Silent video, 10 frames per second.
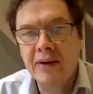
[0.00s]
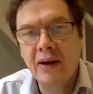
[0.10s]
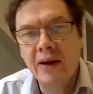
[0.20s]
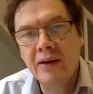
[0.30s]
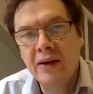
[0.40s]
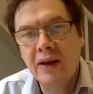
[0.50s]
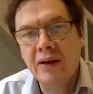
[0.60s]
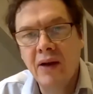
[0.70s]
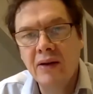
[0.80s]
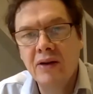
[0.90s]
place that I
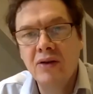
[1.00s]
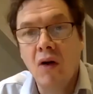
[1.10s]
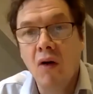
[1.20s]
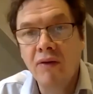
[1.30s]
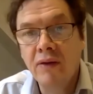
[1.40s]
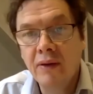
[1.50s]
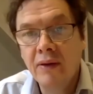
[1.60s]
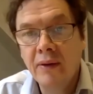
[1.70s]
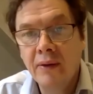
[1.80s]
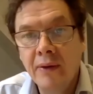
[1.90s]
can take advantage of.
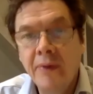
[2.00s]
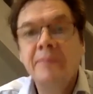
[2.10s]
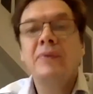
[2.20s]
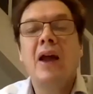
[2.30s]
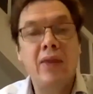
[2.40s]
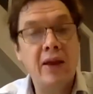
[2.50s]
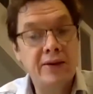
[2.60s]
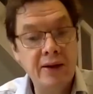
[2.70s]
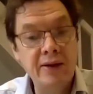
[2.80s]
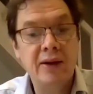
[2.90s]

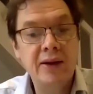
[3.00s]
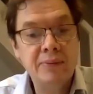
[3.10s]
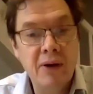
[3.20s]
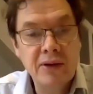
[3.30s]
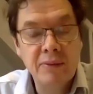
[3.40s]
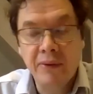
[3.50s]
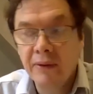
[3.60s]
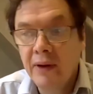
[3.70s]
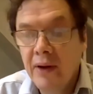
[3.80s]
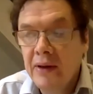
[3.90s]
And then suddenly it's
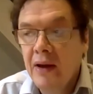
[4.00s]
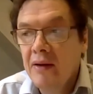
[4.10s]
possible.